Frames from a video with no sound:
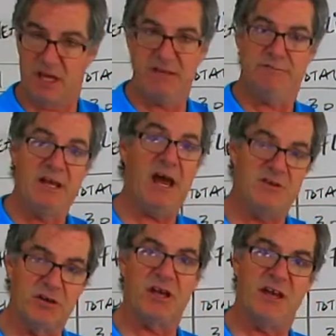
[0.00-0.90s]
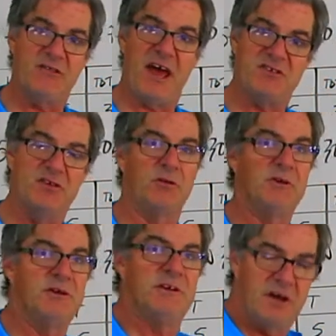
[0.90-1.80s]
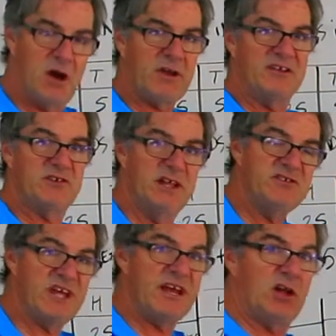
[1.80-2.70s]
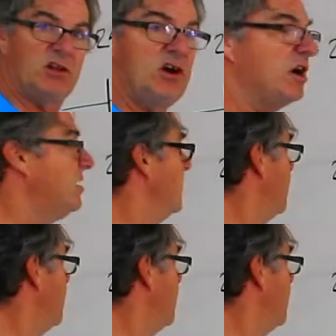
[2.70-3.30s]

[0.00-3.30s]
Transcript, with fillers: And yeah, you could get that too. Okay, so let's take a look.